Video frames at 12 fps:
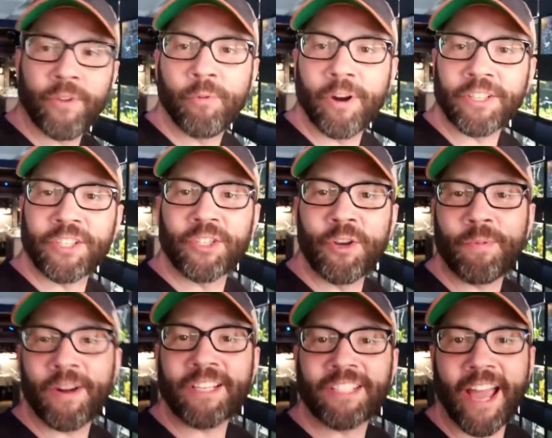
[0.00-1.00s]
We're
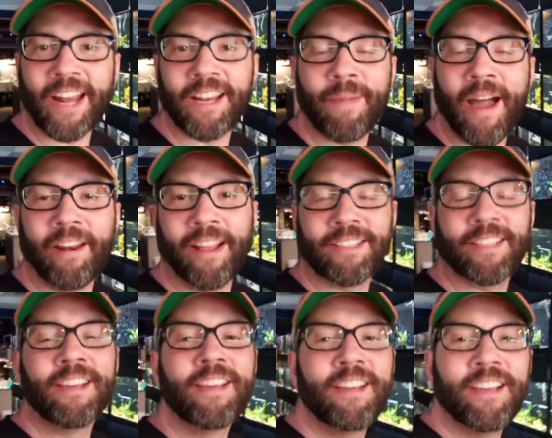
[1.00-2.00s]
super excited about it.
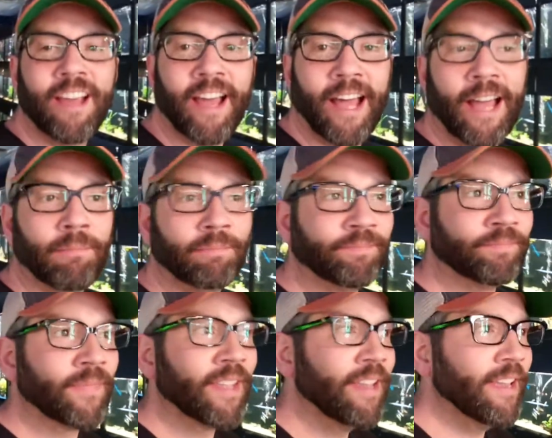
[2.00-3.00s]

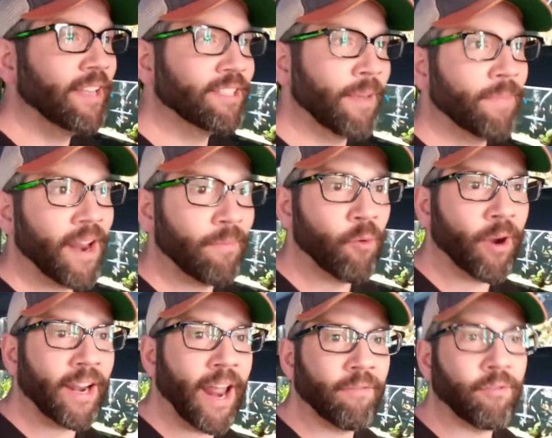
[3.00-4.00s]
It's something I've been
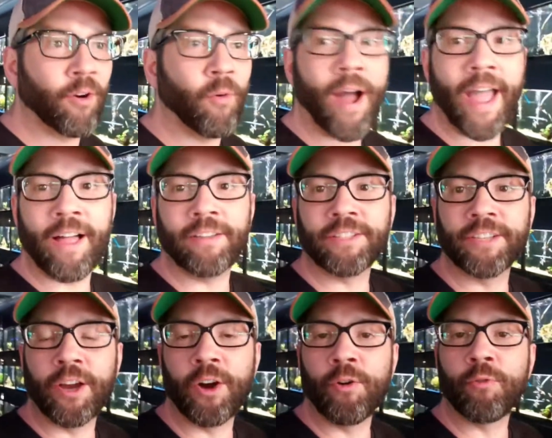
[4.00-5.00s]
working on for a while.
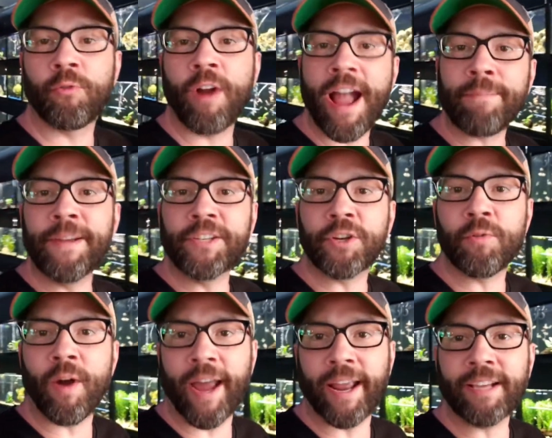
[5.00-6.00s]
So Rock Beach
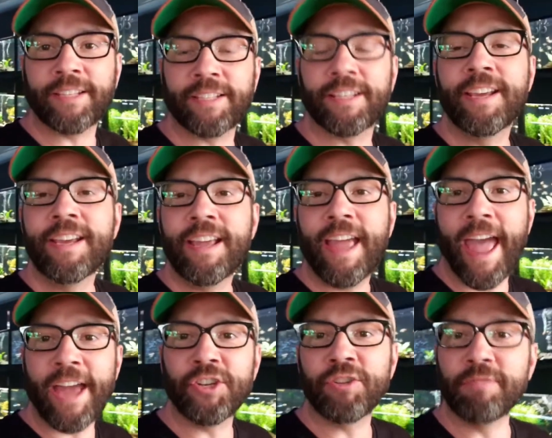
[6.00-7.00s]
Aquatics,
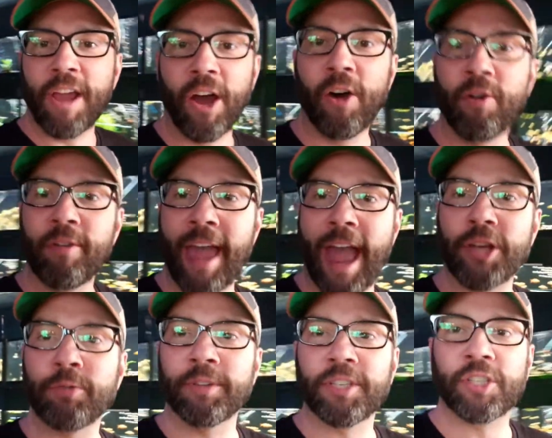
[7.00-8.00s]
as you know, the
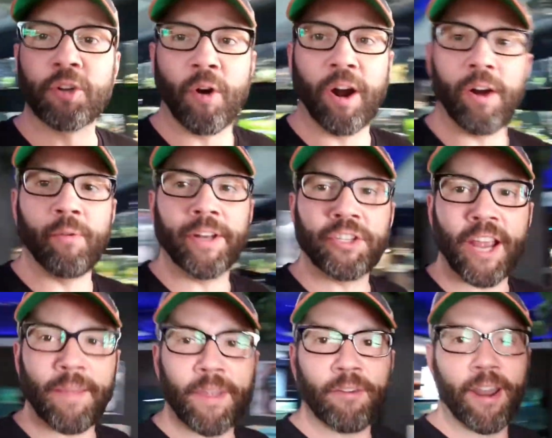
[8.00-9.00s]
actual store, which
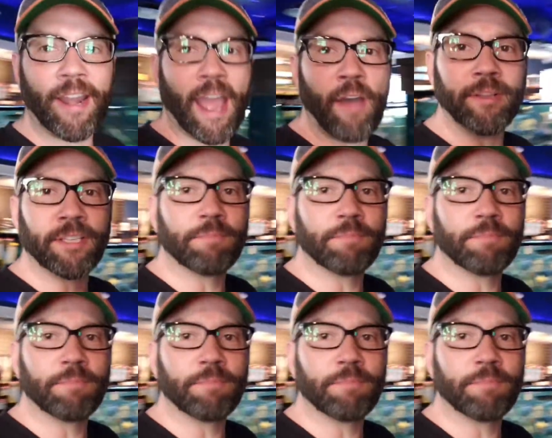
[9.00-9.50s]
I'm in right now,